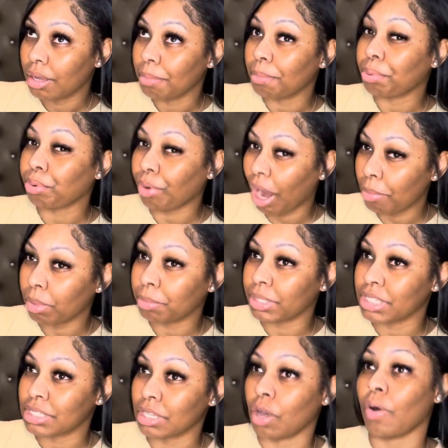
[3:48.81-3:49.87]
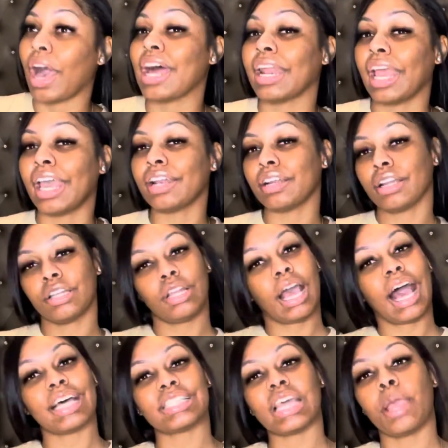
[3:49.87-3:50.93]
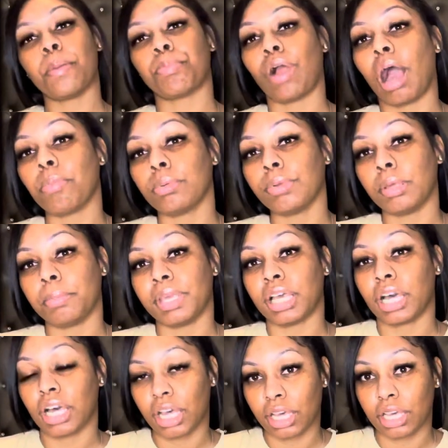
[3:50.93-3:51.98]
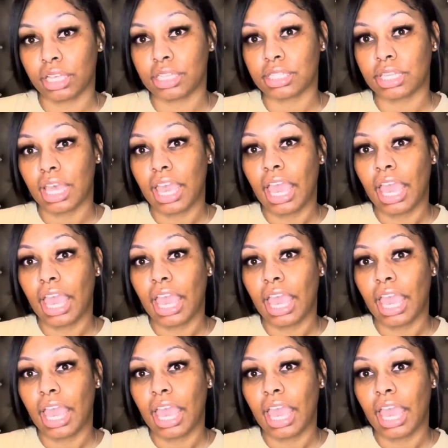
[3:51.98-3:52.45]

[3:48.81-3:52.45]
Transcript: Probably so. and I say probably because